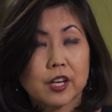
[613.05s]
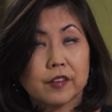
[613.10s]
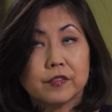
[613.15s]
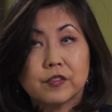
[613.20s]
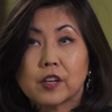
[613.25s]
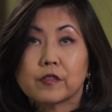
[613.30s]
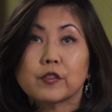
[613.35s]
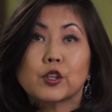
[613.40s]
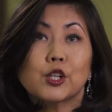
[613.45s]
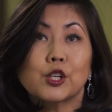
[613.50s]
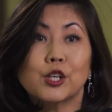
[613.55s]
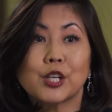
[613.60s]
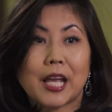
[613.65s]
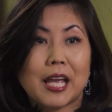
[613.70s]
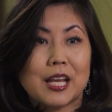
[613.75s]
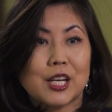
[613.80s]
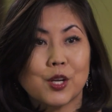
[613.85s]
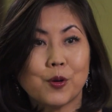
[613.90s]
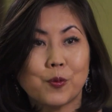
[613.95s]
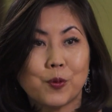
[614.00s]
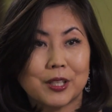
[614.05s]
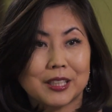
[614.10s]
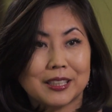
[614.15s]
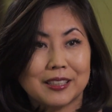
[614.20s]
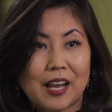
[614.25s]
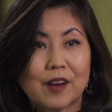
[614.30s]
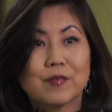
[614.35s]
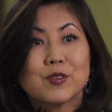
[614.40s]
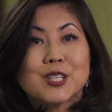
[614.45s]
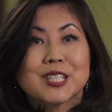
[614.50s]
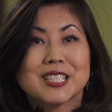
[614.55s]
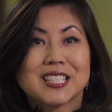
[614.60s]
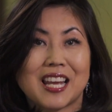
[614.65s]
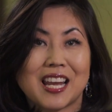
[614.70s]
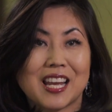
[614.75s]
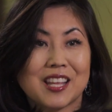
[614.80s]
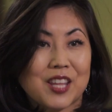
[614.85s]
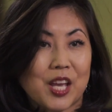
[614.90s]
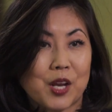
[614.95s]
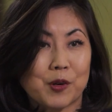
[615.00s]
I've never heard anyone ever
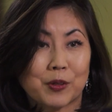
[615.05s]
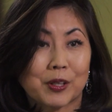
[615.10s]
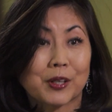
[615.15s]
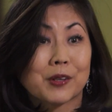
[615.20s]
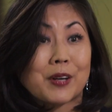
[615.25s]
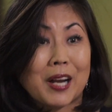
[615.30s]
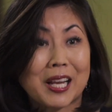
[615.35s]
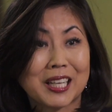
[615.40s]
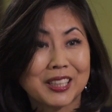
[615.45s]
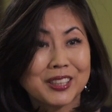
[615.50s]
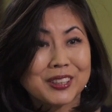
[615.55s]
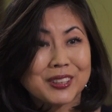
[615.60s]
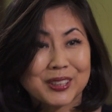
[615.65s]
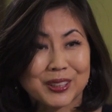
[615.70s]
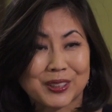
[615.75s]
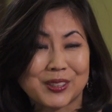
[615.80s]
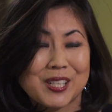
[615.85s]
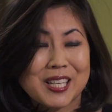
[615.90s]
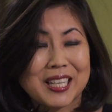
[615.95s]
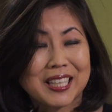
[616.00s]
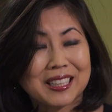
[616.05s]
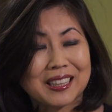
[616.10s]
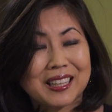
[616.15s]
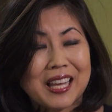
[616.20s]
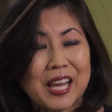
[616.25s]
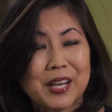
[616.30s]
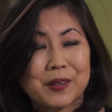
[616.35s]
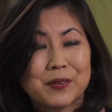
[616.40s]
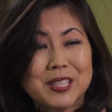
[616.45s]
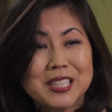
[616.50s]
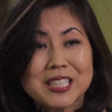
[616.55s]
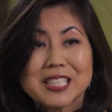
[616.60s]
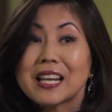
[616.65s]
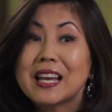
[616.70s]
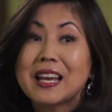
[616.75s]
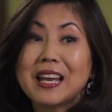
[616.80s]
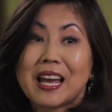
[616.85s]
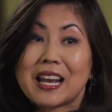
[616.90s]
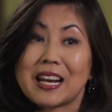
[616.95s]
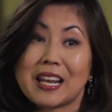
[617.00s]
say they regretted learning a language,
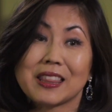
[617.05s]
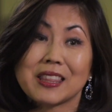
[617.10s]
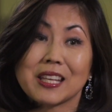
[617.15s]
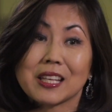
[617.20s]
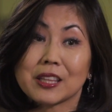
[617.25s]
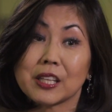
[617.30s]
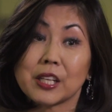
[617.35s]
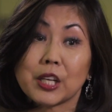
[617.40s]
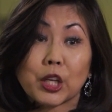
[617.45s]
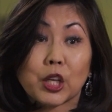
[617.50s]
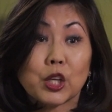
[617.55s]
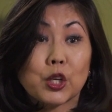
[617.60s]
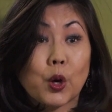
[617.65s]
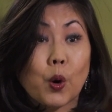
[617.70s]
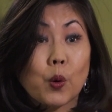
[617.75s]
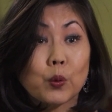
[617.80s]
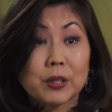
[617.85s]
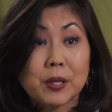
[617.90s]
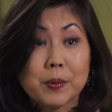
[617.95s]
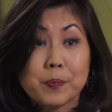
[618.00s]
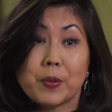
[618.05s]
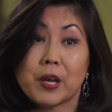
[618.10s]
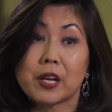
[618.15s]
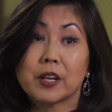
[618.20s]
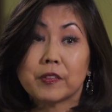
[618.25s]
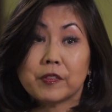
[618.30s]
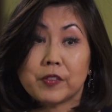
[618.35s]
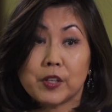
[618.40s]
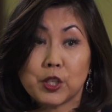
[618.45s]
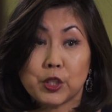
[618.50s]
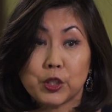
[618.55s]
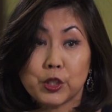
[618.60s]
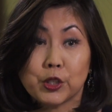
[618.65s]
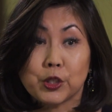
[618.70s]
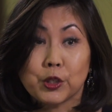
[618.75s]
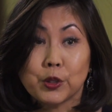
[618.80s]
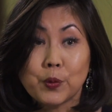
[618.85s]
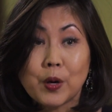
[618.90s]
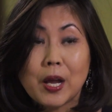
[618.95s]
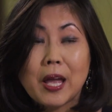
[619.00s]
and I think that it can only benefit
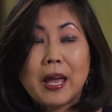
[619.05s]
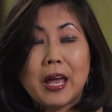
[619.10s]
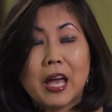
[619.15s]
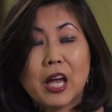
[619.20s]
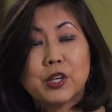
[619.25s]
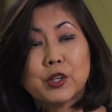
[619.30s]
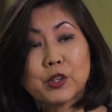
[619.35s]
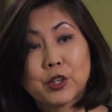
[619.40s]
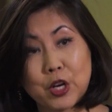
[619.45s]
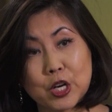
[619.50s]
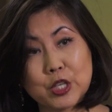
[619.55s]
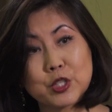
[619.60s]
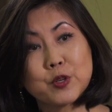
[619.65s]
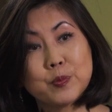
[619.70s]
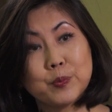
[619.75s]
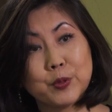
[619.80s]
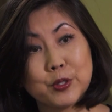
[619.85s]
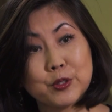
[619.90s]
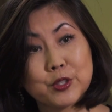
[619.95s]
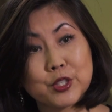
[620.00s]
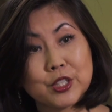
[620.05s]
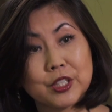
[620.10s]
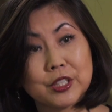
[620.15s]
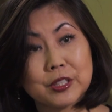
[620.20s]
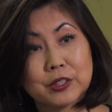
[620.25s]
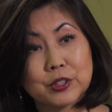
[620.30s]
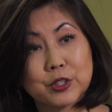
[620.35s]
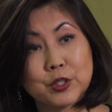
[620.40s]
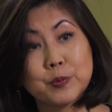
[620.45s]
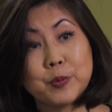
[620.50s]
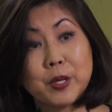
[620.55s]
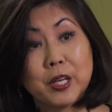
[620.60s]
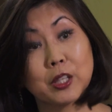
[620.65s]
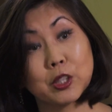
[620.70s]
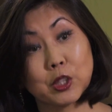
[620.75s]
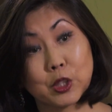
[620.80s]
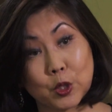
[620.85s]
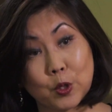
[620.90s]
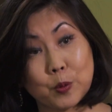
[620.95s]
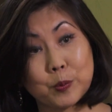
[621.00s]
you and your contribution to
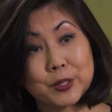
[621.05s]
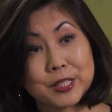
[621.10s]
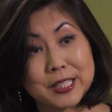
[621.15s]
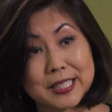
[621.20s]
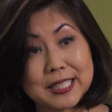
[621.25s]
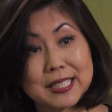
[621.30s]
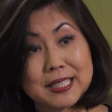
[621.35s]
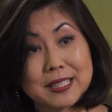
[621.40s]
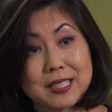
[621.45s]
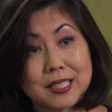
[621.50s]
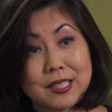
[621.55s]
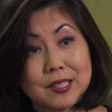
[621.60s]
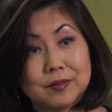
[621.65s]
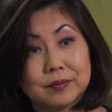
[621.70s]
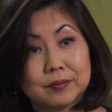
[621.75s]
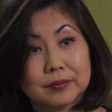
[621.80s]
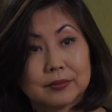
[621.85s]
being a global citizen